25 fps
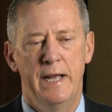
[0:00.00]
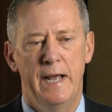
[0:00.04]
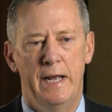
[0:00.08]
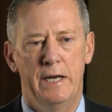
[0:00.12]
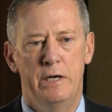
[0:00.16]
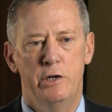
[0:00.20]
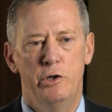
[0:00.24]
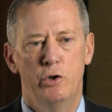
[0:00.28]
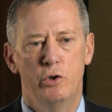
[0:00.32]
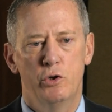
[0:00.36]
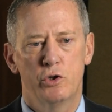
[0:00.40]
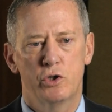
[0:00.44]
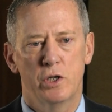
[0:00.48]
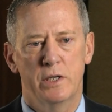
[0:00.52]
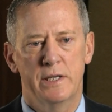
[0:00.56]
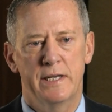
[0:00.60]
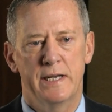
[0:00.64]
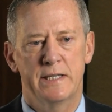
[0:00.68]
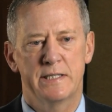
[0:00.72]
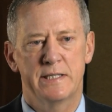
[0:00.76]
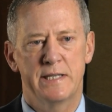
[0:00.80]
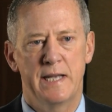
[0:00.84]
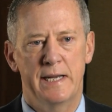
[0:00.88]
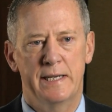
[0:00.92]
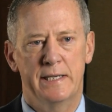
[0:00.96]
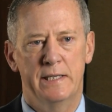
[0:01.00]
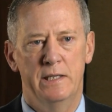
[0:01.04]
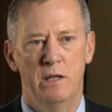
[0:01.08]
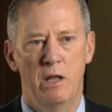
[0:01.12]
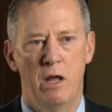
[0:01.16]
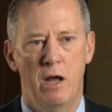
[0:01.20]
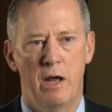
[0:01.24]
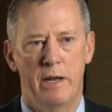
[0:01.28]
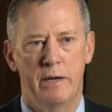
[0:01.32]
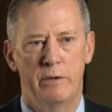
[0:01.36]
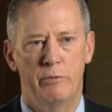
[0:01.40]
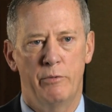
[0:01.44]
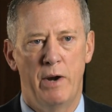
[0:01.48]
and usually a
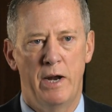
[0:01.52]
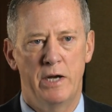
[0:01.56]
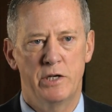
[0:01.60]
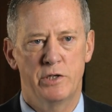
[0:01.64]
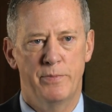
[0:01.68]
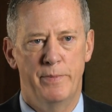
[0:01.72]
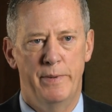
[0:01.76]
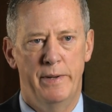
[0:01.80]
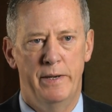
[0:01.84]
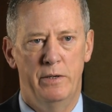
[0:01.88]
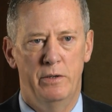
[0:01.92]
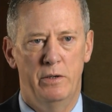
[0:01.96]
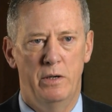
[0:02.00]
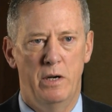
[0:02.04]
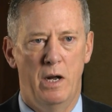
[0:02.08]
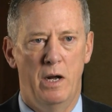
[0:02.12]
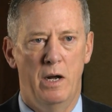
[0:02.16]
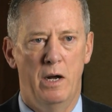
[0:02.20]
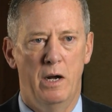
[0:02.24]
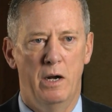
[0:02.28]
second-line regimen